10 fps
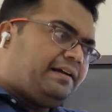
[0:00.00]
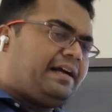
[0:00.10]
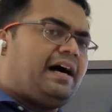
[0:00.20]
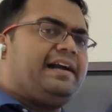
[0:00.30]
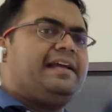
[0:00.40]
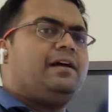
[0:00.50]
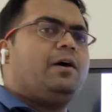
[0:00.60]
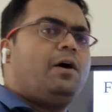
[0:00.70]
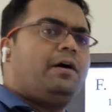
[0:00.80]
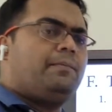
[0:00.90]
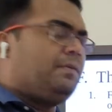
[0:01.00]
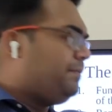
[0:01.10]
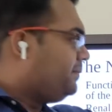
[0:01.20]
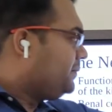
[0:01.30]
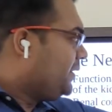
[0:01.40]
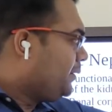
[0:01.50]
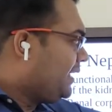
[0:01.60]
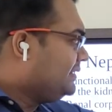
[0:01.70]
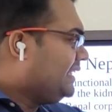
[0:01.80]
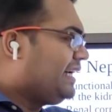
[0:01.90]
regarding, or you
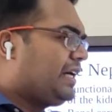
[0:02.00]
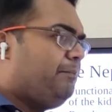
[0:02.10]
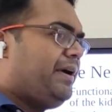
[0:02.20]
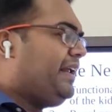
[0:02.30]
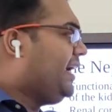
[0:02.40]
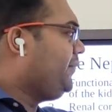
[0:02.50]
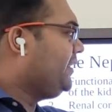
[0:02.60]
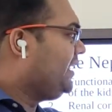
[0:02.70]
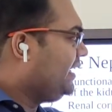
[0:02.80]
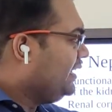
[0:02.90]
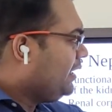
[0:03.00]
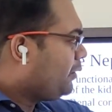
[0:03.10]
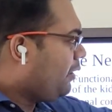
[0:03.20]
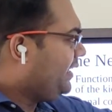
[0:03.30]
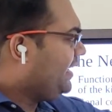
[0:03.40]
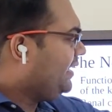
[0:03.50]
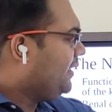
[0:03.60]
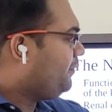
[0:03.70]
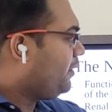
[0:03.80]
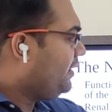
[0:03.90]
can say comparing it with the cortical
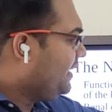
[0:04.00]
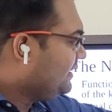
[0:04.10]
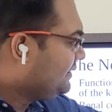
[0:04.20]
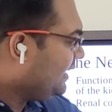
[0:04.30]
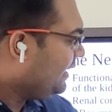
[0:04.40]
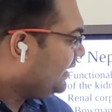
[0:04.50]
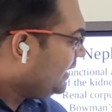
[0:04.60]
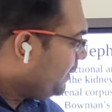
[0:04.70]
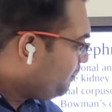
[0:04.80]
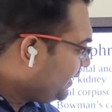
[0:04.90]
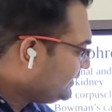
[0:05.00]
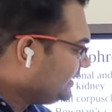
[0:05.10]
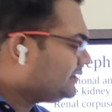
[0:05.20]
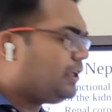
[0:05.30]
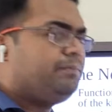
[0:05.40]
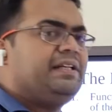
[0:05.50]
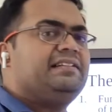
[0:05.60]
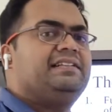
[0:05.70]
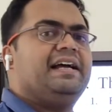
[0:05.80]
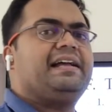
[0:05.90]
nephron, is the presence of the
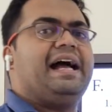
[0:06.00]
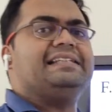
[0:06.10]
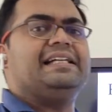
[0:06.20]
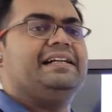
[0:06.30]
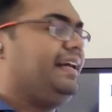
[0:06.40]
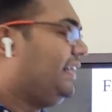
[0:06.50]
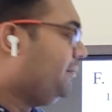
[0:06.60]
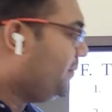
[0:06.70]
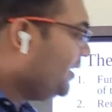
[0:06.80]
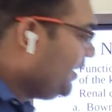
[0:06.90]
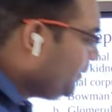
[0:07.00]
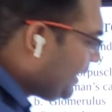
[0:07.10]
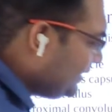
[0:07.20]
thick ascending limb. You